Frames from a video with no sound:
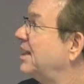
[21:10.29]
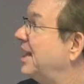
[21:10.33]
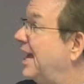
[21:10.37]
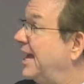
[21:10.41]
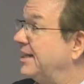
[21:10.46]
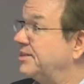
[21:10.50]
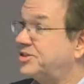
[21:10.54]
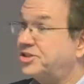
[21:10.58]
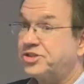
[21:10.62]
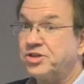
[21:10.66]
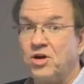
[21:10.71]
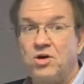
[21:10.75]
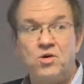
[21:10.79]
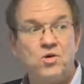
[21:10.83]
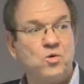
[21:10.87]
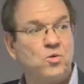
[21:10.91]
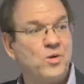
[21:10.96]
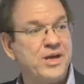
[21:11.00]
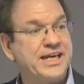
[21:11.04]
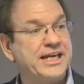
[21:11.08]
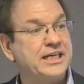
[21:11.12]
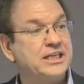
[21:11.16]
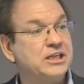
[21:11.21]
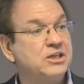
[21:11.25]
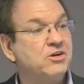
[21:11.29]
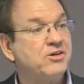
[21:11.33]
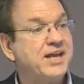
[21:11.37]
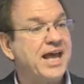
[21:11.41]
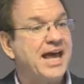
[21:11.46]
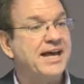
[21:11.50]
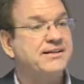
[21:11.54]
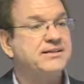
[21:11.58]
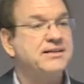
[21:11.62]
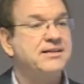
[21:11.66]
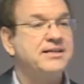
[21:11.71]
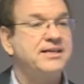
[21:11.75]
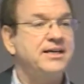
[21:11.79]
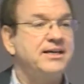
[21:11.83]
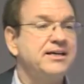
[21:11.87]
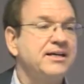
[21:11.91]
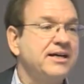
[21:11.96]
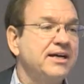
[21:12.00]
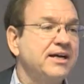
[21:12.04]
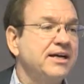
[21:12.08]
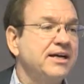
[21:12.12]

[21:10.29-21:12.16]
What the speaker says: And so we can look at the